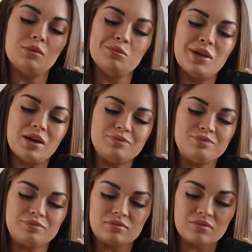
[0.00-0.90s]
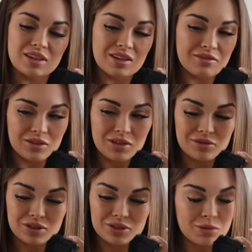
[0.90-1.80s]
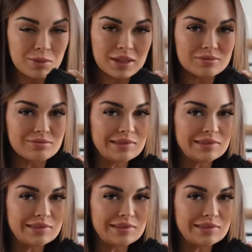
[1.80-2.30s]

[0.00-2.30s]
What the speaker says: But yeah, if you're looking for a tote bag.